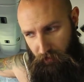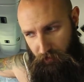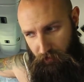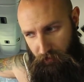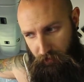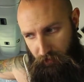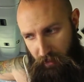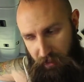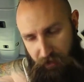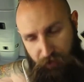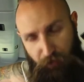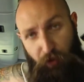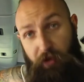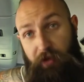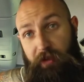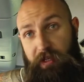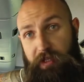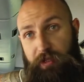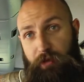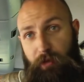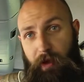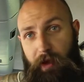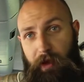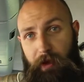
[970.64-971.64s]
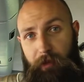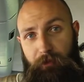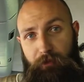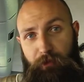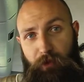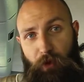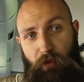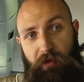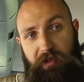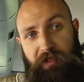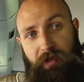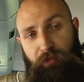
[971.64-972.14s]
let's put it this way,
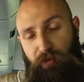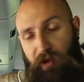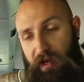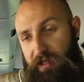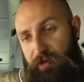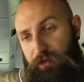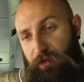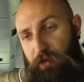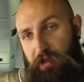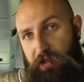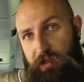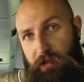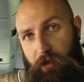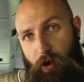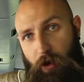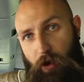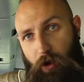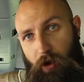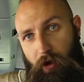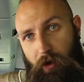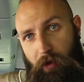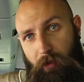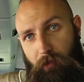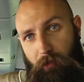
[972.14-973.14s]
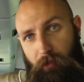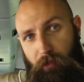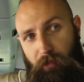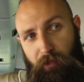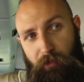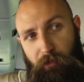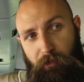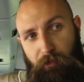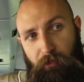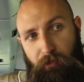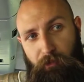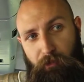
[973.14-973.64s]
there was a price for this car,
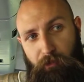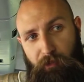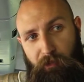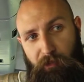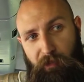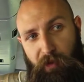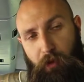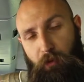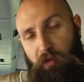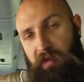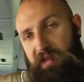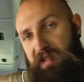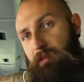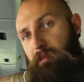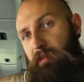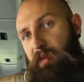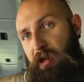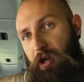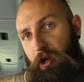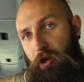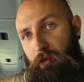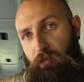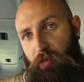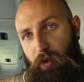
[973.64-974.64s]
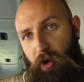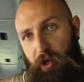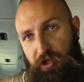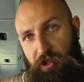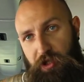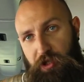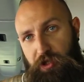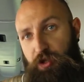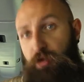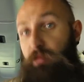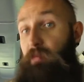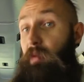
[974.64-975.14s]
but it was a bigger
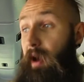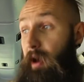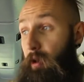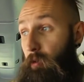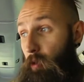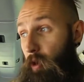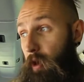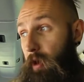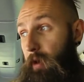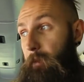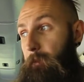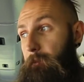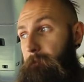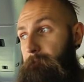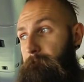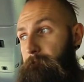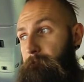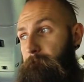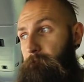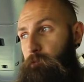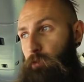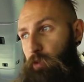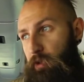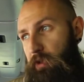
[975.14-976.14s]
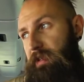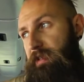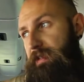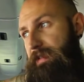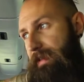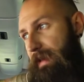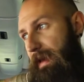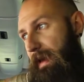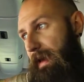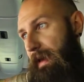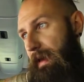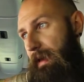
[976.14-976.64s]
budget to buy one. With this
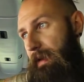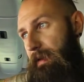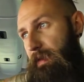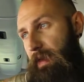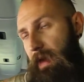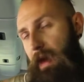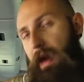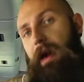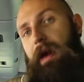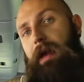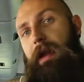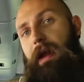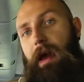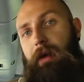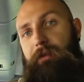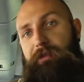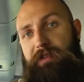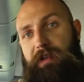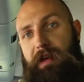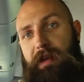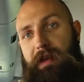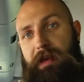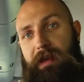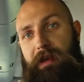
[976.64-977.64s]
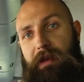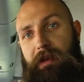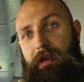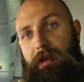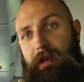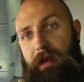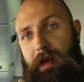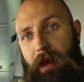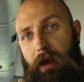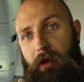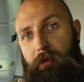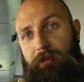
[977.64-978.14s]
said, that I've taken an
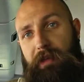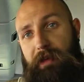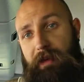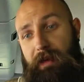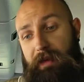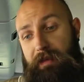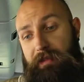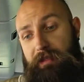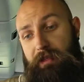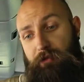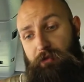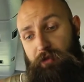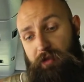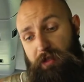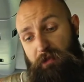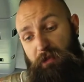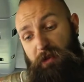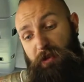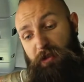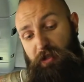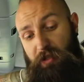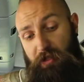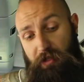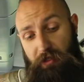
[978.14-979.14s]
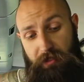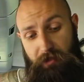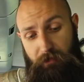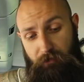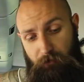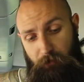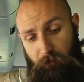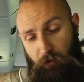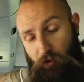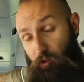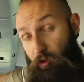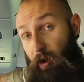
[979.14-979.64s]
account in case the transmission is
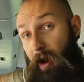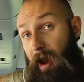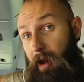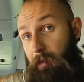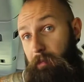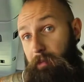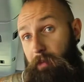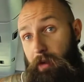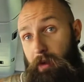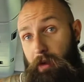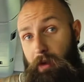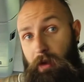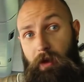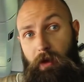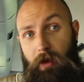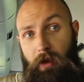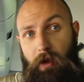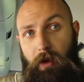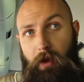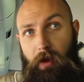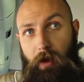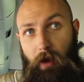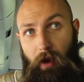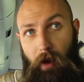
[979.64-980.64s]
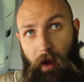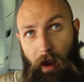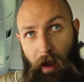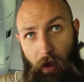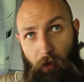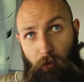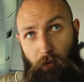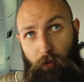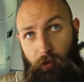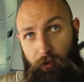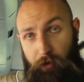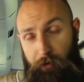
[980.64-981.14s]
crap, I
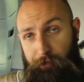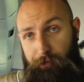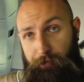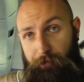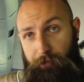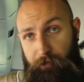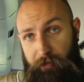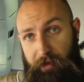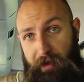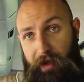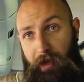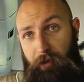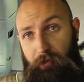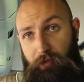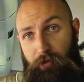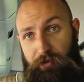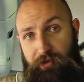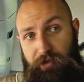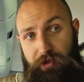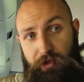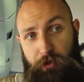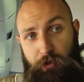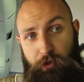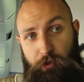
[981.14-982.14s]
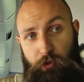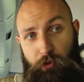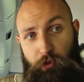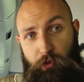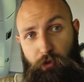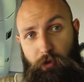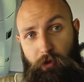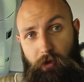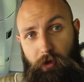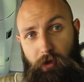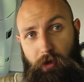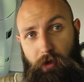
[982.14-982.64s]
would have been able
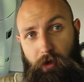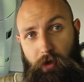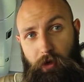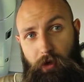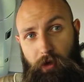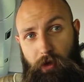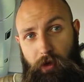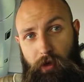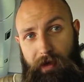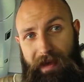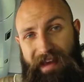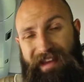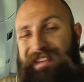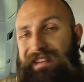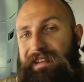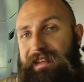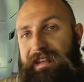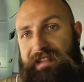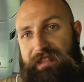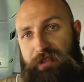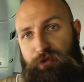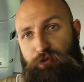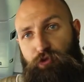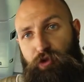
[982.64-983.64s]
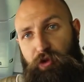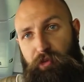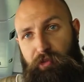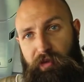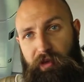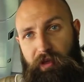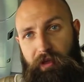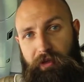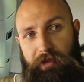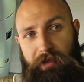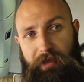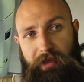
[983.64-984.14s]
to at least
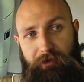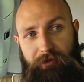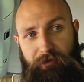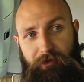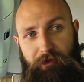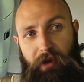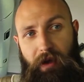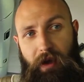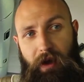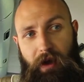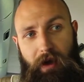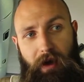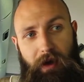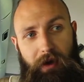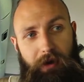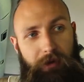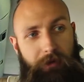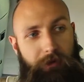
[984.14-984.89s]
rebuild it, if not